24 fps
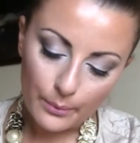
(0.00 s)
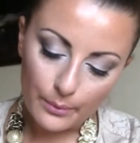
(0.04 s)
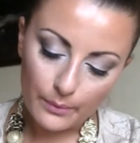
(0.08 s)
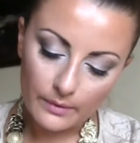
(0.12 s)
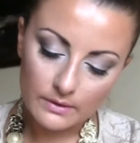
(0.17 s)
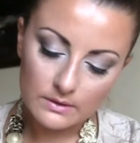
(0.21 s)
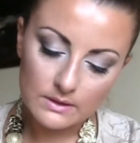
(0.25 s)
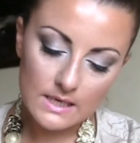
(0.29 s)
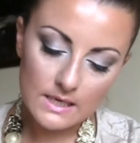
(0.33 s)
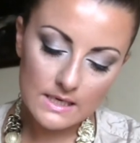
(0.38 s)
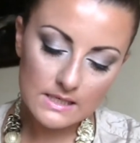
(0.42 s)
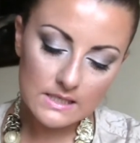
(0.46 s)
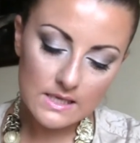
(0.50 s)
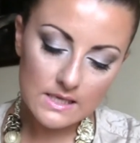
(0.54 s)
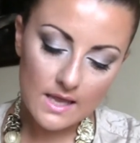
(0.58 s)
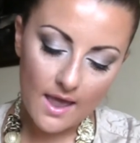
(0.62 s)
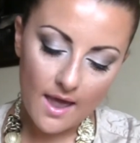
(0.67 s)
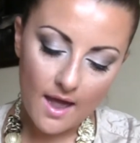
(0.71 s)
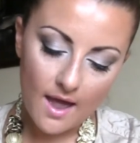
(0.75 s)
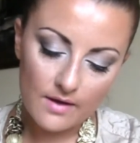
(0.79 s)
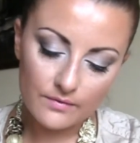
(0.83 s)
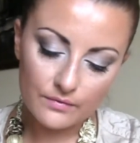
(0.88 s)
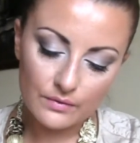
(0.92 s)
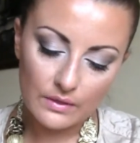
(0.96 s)
This
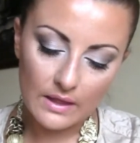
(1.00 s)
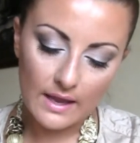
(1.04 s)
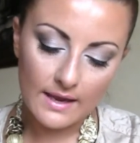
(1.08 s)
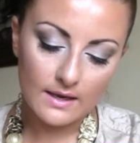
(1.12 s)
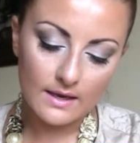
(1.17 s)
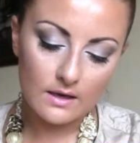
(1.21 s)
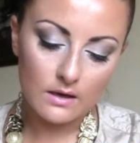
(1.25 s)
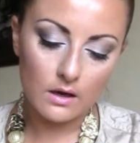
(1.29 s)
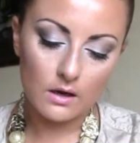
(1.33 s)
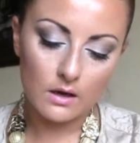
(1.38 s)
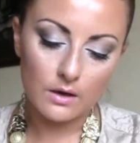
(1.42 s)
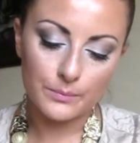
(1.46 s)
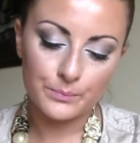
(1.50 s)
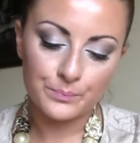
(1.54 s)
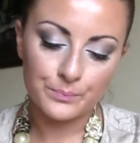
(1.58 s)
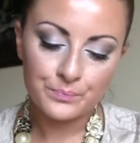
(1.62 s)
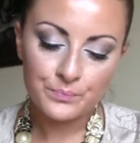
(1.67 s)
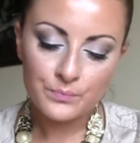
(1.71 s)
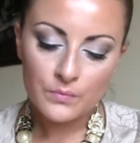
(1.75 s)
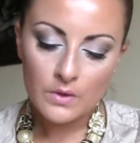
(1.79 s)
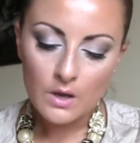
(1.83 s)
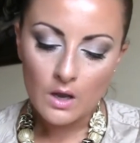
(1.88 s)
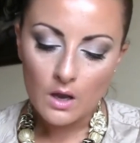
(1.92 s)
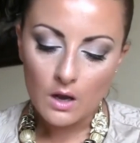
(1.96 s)
have like a
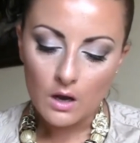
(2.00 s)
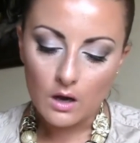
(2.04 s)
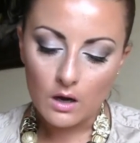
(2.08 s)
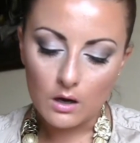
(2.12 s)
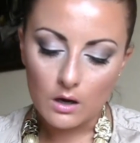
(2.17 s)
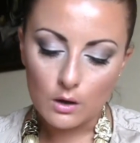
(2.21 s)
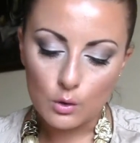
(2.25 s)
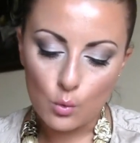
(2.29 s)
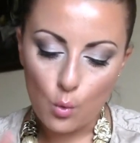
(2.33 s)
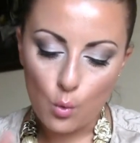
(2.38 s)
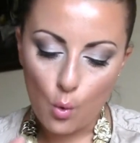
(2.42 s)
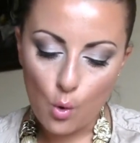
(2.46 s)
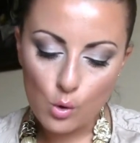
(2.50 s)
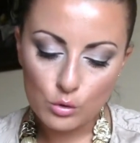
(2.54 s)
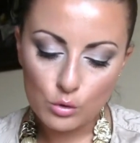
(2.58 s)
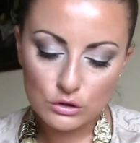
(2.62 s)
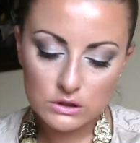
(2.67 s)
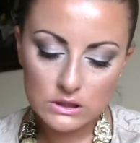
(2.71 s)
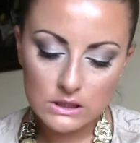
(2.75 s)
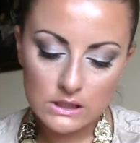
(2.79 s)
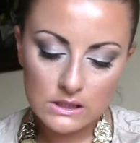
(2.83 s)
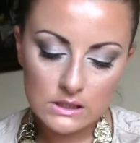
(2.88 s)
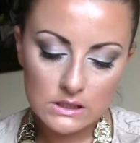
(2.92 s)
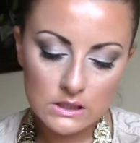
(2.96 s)

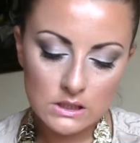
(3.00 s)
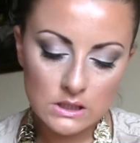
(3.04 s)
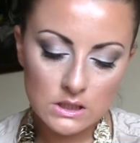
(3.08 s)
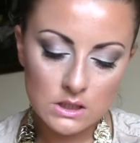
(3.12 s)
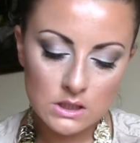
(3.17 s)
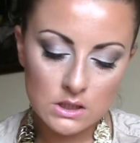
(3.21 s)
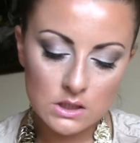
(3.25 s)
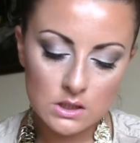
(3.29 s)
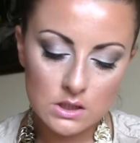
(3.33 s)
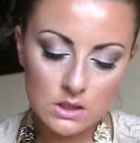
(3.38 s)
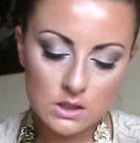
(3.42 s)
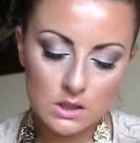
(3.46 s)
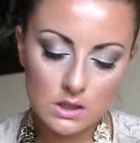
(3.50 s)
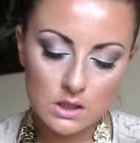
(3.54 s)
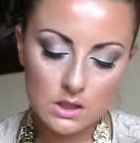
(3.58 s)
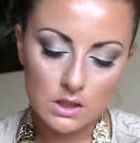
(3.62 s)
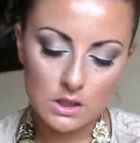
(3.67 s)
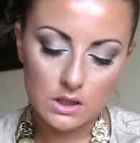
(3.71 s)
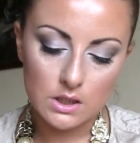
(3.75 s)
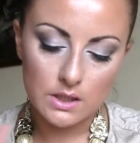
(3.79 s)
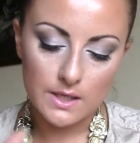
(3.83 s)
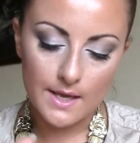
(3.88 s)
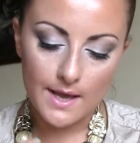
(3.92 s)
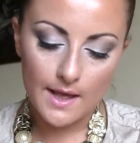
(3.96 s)
golden,
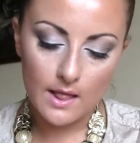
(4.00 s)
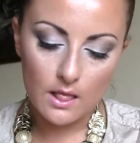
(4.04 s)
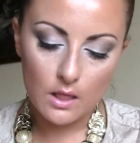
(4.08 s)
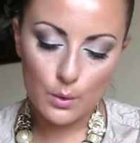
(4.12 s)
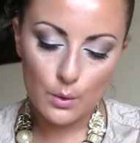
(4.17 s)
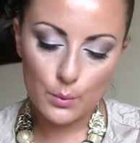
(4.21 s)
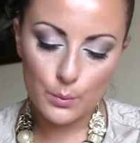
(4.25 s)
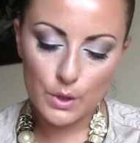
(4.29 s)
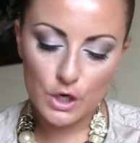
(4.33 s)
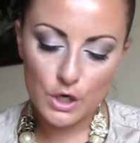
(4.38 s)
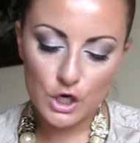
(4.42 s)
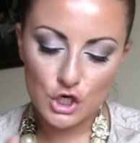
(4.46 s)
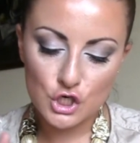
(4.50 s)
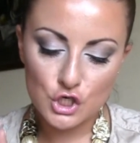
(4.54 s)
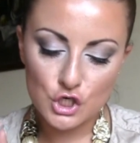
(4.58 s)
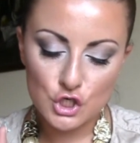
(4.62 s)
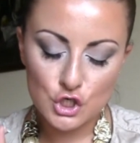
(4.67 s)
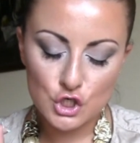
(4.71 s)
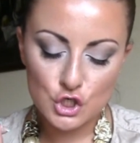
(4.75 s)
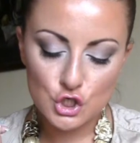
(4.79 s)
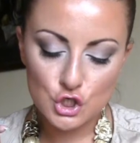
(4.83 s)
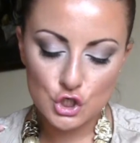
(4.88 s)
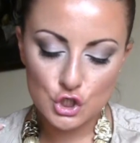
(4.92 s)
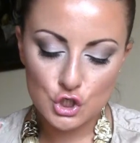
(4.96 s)

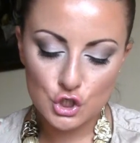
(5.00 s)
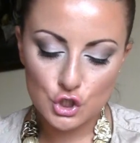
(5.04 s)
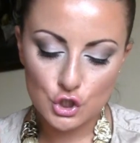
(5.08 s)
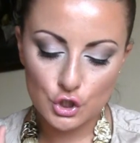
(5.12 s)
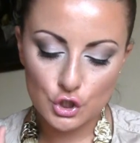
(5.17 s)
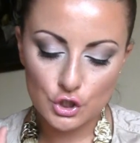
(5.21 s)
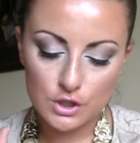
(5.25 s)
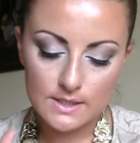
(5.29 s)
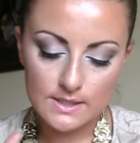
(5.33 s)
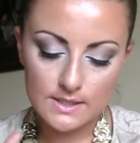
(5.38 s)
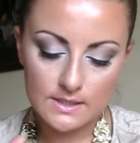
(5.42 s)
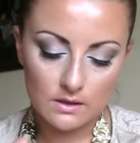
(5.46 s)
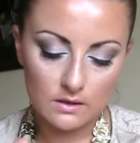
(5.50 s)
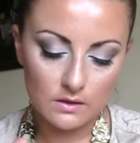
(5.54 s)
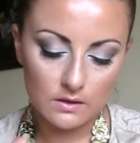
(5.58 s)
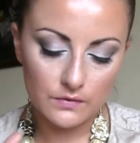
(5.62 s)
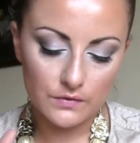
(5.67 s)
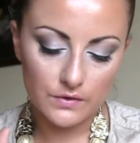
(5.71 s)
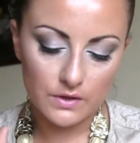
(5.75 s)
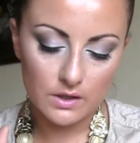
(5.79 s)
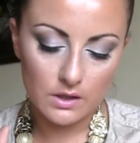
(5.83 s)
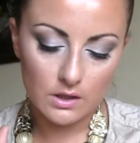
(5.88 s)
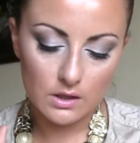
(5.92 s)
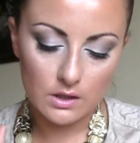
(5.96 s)
yellowish,
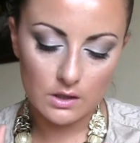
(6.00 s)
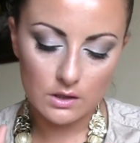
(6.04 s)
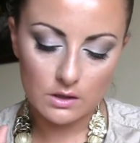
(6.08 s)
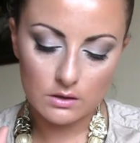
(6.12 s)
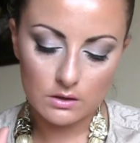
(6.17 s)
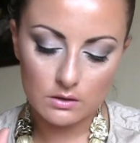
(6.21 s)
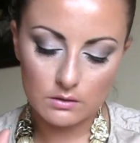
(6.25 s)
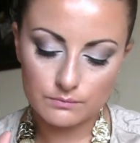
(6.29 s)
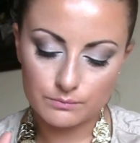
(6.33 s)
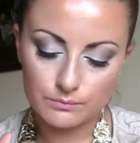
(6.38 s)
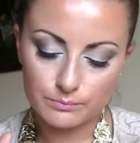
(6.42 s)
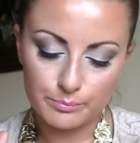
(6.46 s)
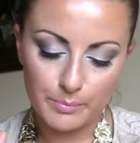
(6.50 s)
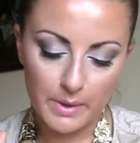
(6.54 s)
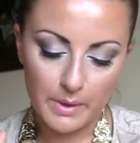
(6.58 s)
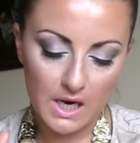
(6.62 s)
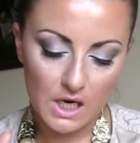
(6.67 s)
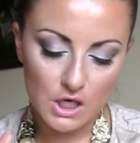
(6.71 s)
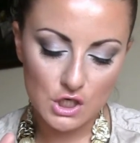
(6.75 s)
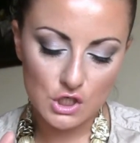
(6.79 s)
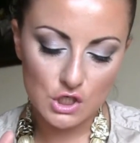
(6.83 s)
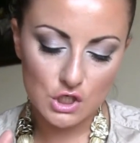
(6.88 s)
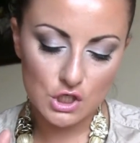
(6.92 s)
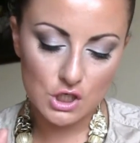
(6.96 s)
silver,
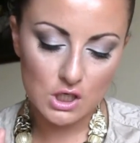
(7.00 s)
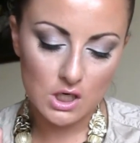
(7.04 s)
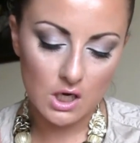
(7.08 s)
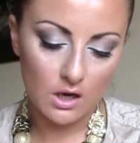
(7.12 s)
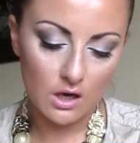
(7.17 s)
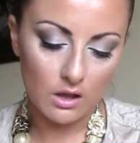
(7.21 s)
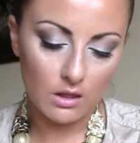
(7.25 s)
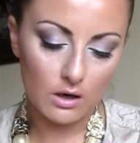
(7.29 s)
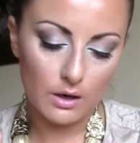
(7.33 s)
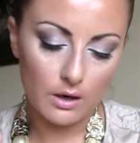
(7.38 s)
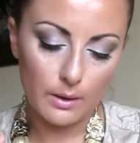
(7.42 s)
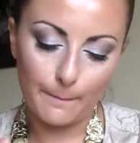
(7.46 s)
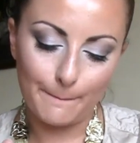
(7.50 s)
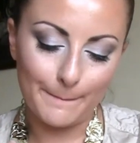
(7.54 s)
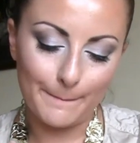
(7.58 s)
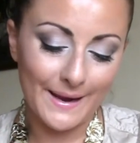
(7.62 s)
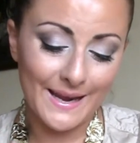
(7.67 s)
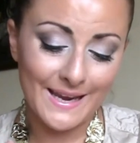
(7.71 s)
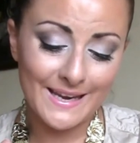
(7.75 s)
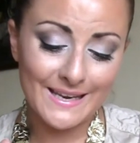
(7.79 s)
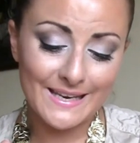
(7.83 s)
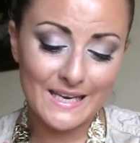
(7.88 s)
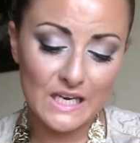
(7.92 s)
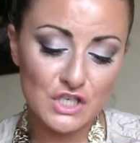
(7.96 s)
beigey color,
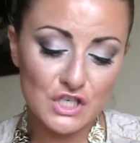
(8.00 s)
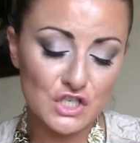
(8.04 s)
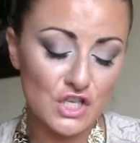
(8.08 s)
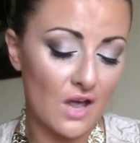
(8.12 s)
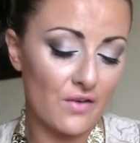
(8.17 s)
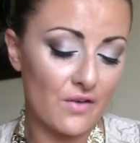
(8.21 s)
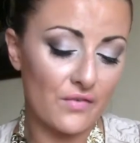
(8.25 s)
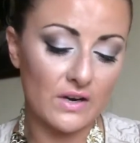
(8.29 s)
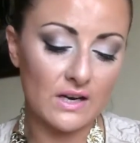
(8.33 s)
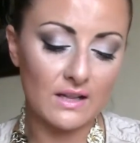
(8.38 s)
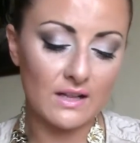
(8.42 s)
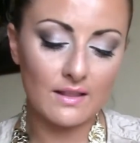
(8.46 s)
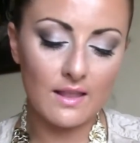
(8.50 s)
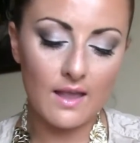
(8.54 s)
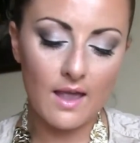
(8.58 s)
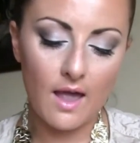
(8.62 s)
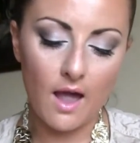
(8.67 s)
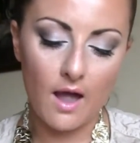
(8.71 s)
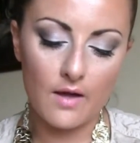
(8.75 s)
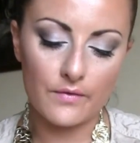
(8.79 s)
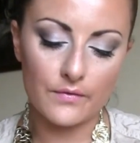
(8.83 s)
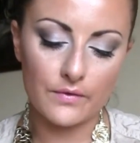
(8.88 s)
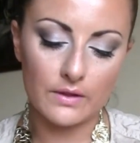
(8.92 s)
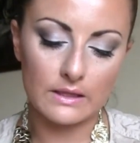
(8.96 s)
pinkish, definitely
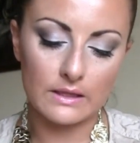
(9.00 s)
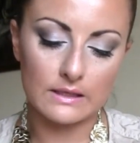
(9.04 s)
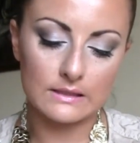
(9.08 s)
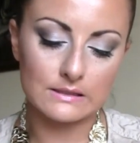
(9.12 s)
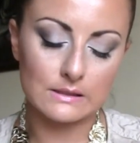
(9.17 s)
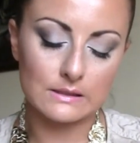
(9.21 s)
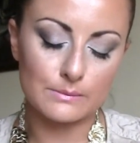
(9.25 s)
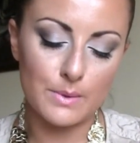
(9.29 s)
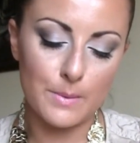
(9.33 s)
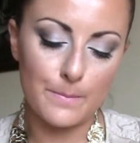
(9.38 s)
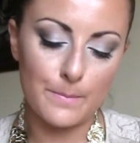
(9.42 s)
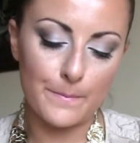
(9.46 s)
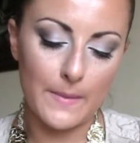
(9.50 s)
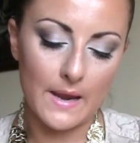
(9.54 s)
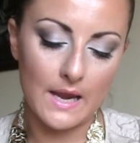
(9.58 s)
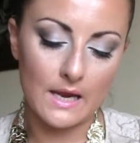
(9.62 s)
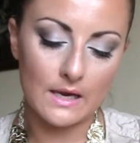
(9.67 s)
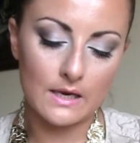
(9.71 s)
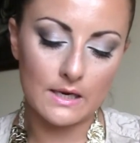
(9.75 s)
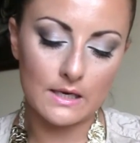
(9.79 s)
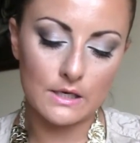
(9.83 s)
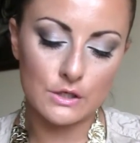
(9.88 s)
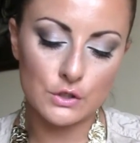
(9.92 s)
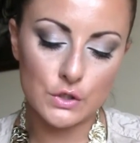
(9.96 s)
have a little bit
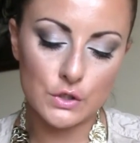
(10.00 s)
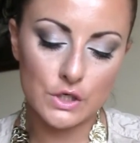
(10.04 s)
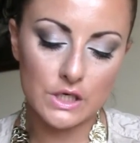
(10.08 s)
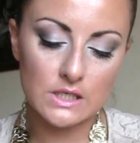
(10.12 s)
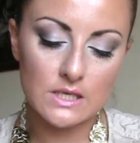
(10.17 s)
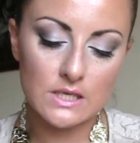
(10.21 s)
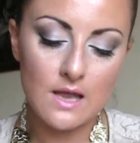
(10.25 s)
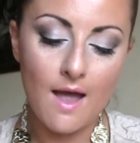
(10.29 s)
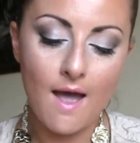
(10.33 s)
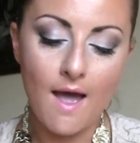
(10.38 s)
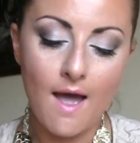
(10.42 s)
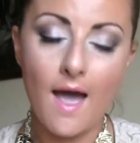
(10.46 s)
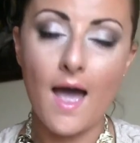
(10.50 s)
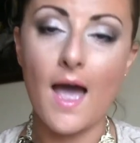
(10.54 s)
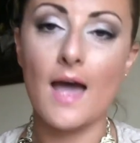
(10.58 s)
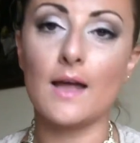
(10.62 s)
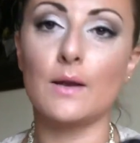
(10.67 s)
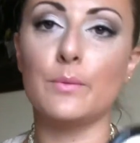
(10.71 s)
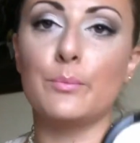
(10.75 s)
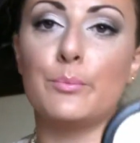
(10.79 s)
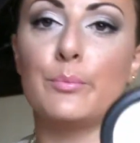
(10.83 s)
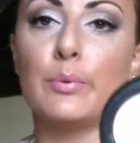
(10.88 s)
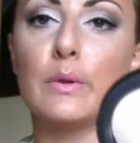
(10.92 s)
pink into it and